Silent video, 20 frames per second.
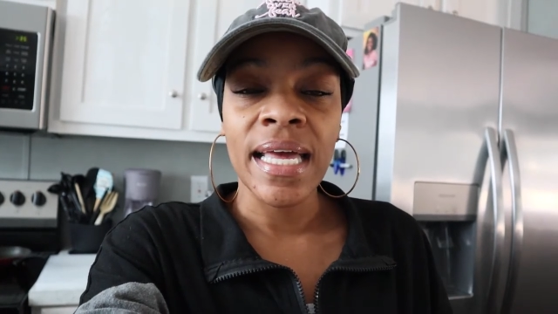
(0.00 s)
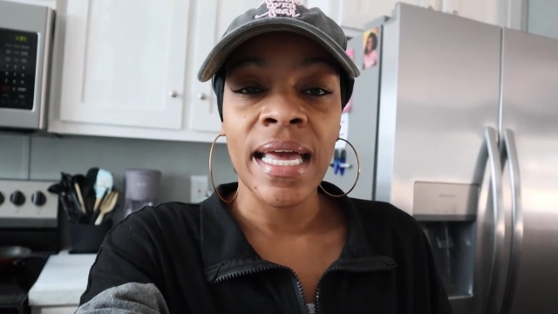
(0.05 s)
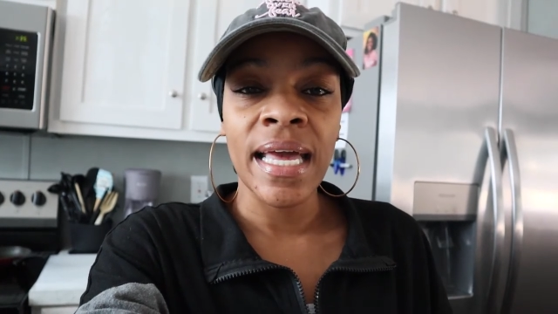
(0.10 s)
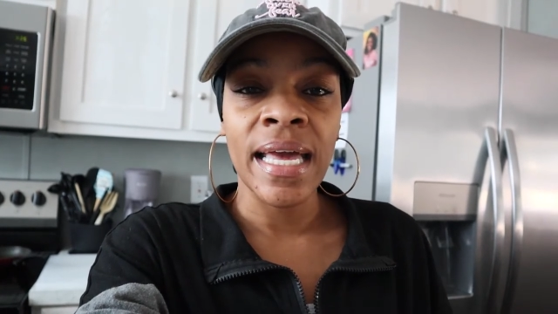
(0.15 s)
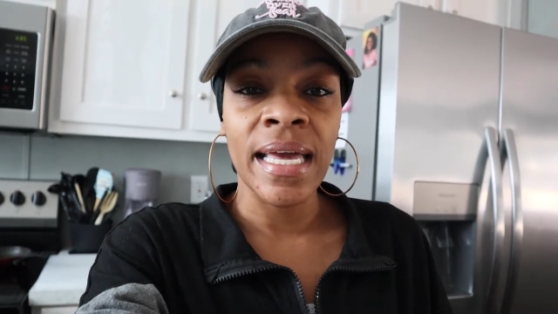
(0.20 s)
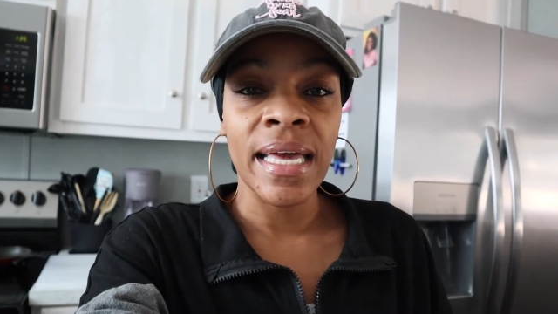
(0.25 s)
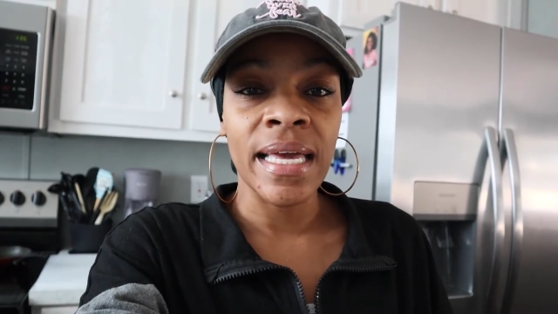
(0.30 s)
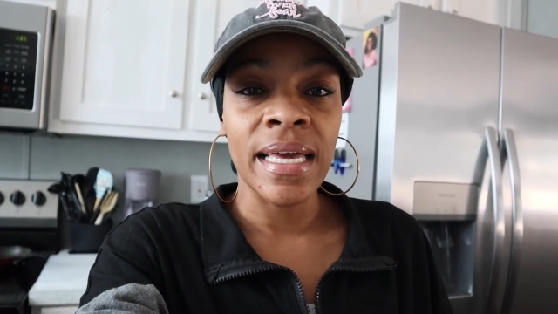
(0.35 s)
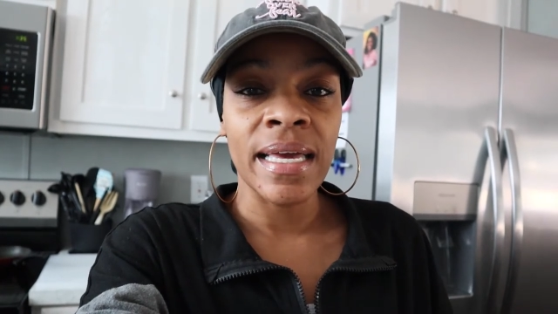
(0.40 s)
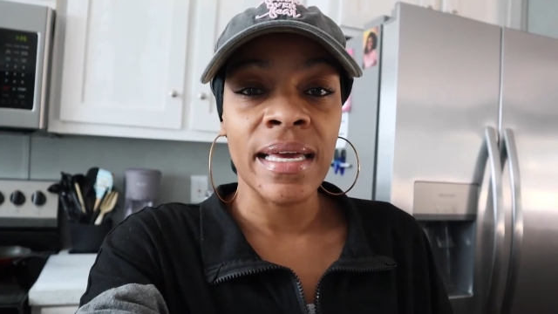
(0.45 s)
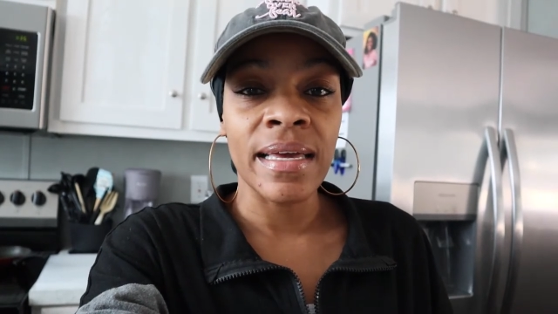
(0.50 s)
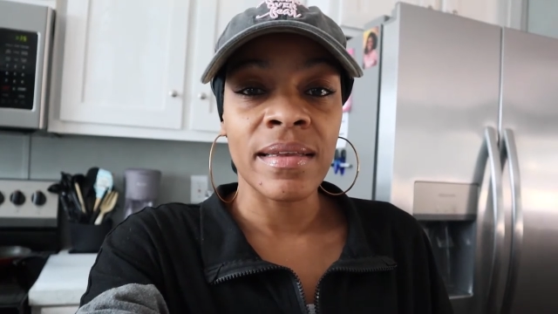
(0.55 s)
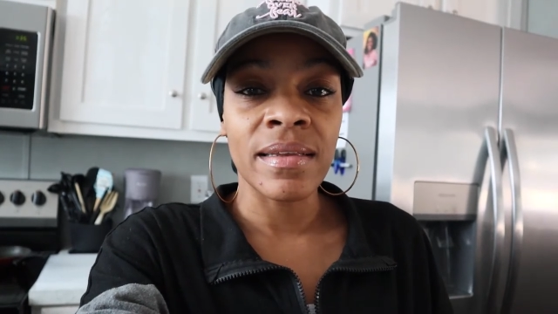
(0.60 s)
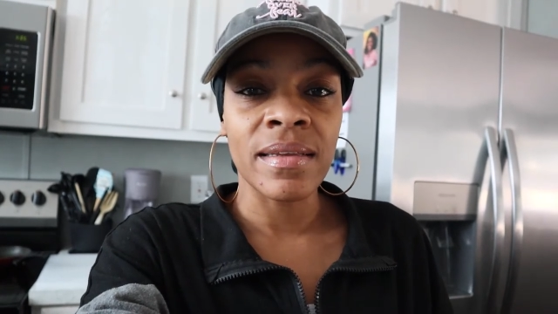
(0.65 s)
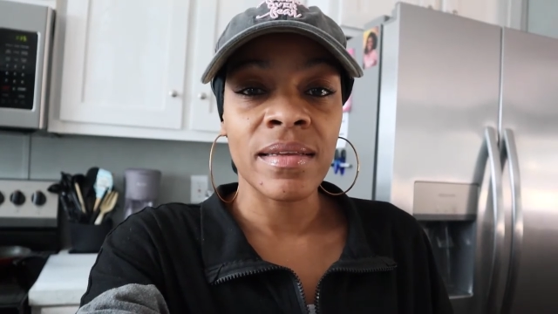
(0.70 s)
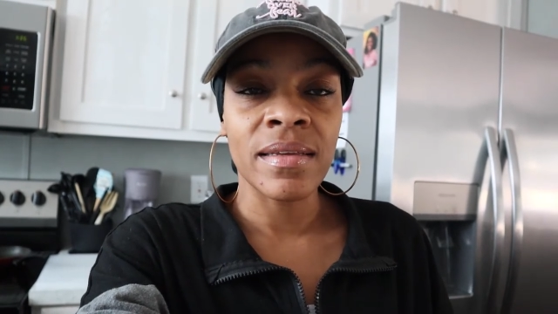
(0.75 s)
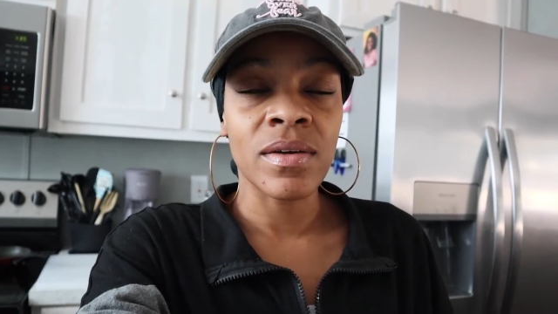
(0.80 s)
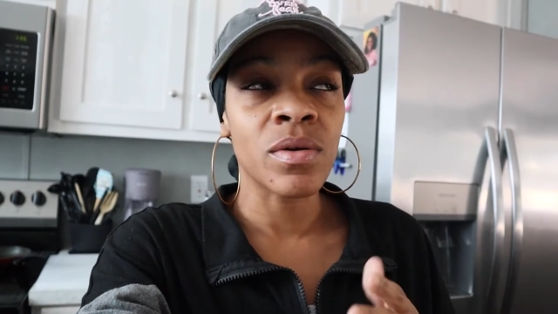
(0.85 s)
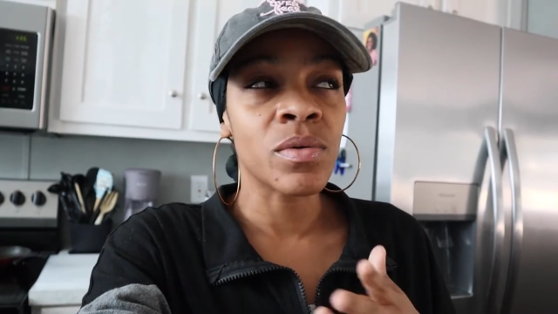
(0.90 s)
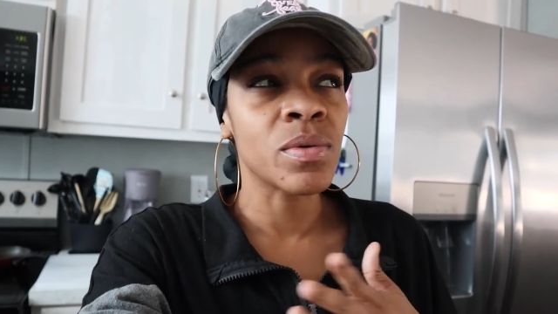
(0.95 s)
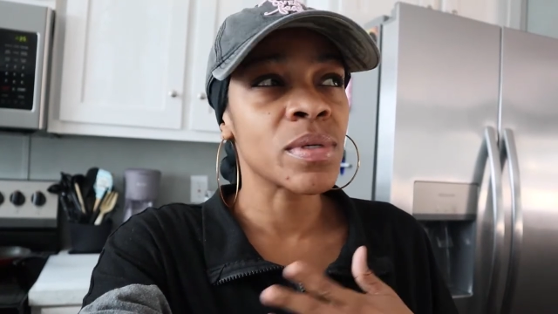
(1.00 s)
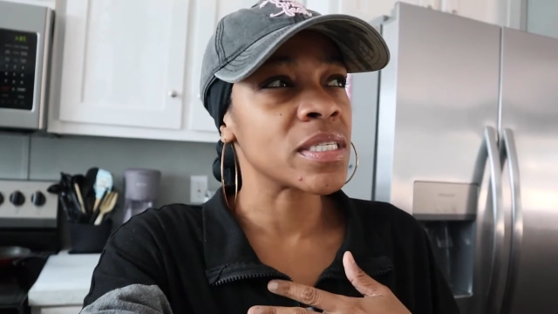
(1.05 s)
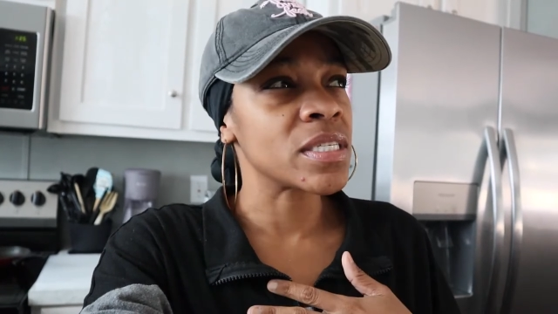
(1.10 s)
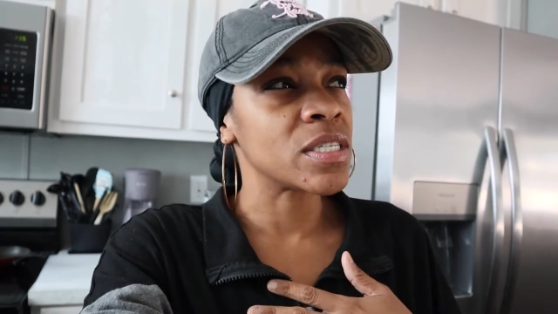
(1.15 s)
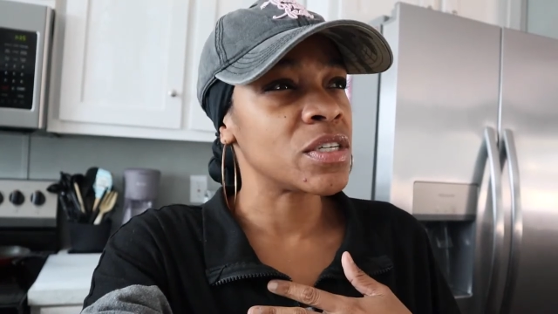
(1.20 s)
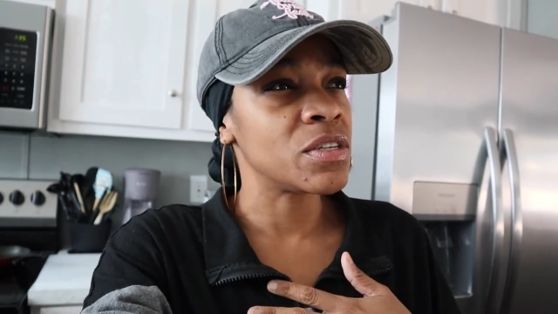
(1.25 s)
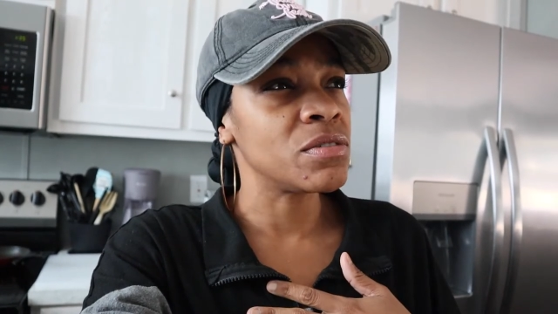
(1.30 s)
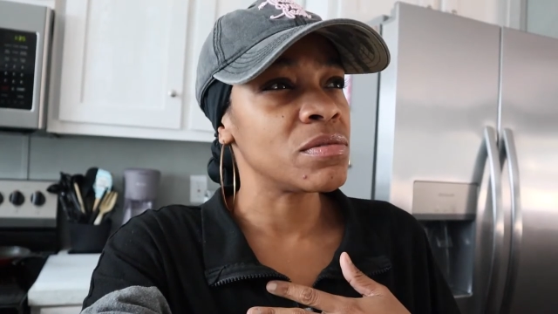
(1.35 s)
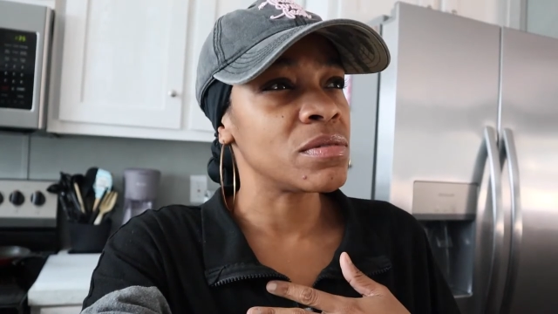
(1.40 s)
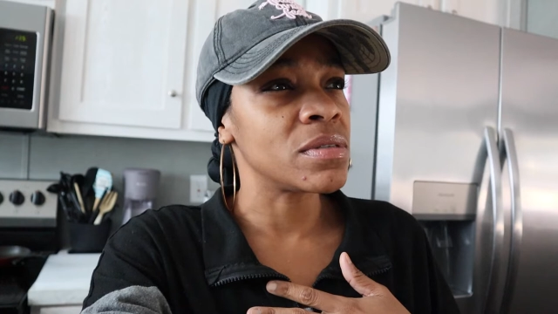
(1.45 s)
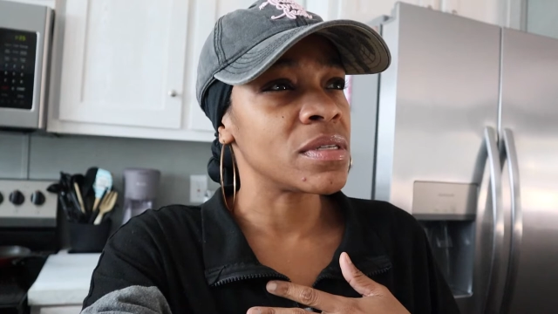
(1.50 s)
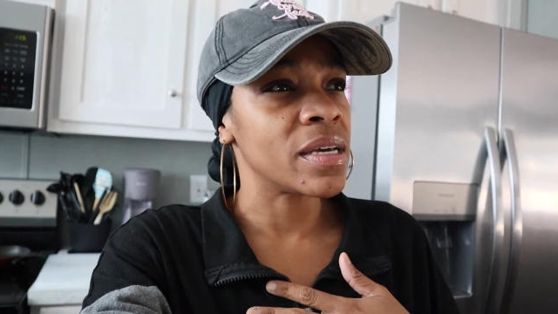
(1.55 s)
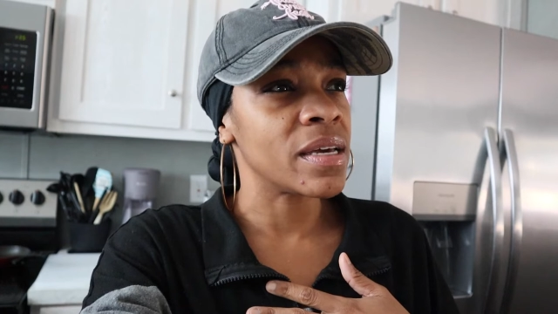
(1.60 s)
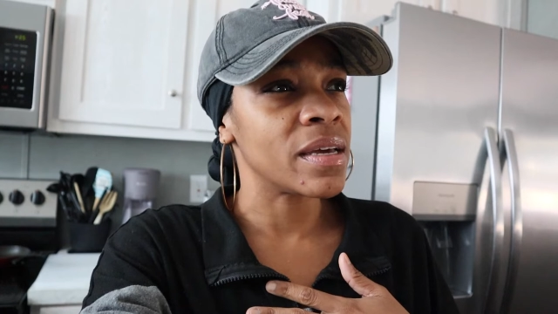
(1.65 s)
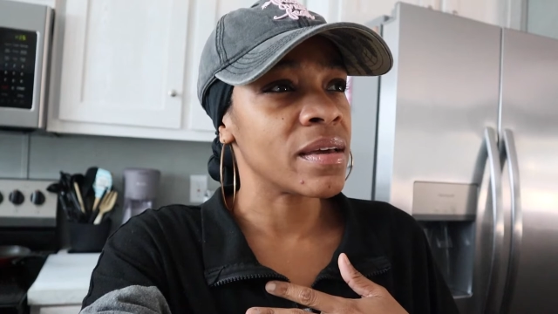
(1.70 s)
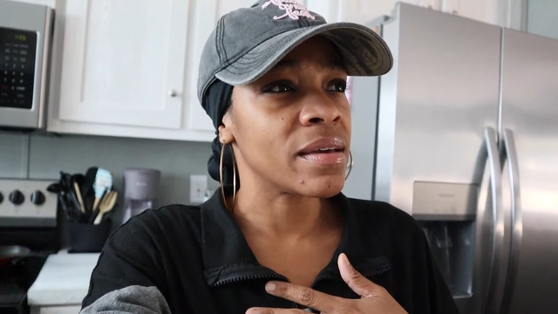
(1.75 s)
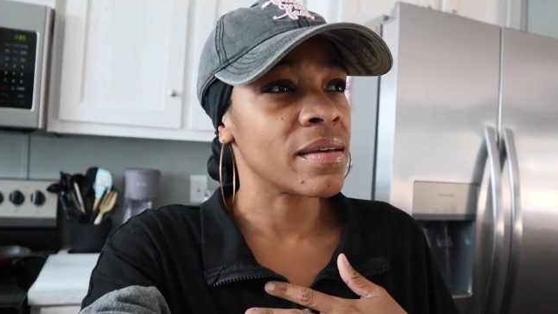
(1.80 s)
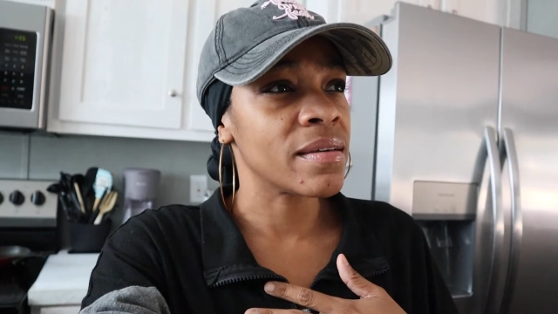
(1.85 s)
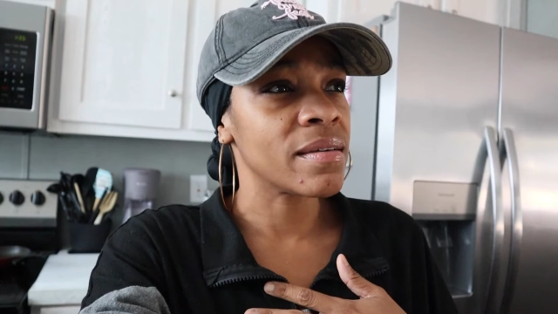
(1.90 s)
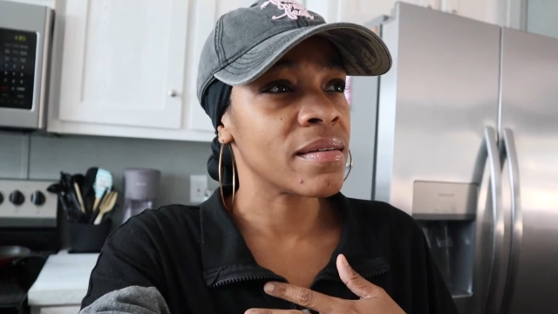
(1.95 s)
and, or was it
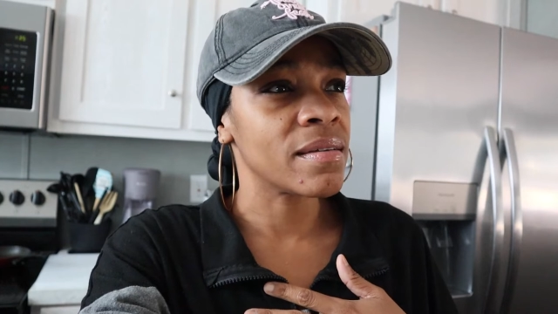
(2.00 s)
Tuesday?